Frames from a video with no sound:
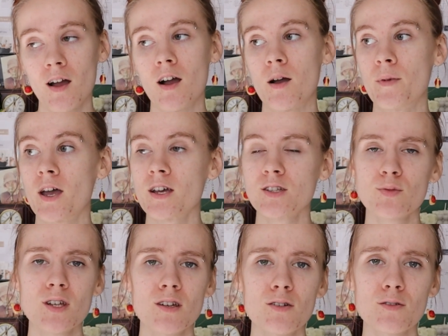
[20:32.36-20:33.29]
As
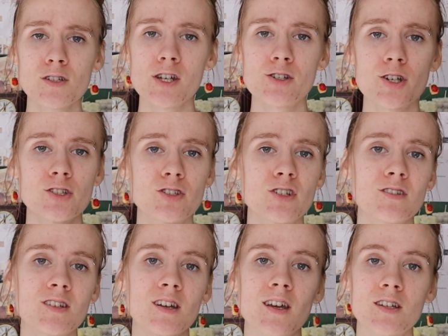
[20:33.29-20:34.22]
we know,
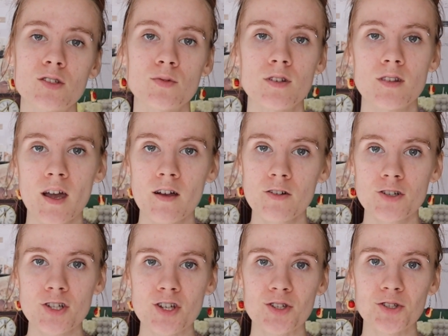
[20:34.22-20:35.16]
digestion connects with allergies,